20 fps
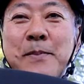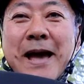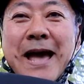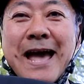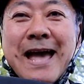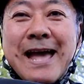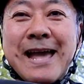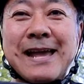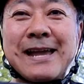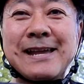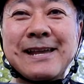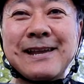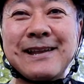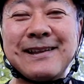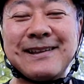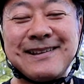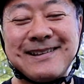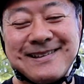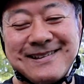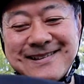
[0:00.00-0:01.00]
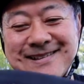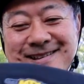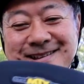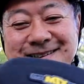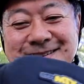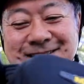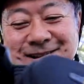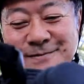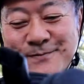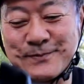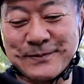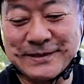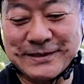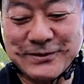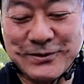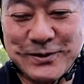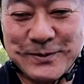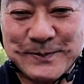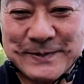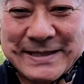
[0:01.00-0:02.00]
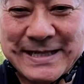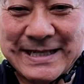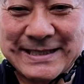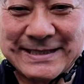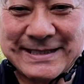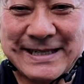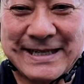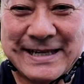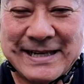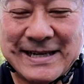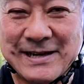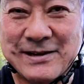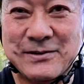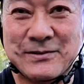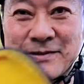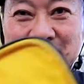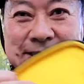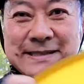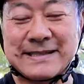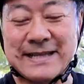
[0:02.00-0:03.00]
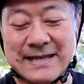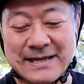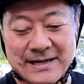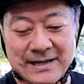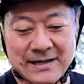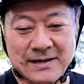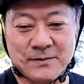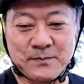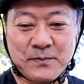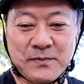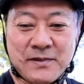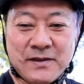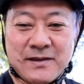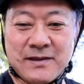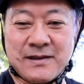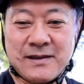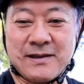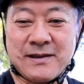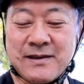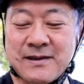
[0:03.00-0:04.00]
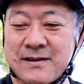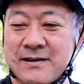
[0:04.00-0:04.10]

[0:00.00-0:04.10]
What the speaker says: bag. So I'm testing it out, setting up the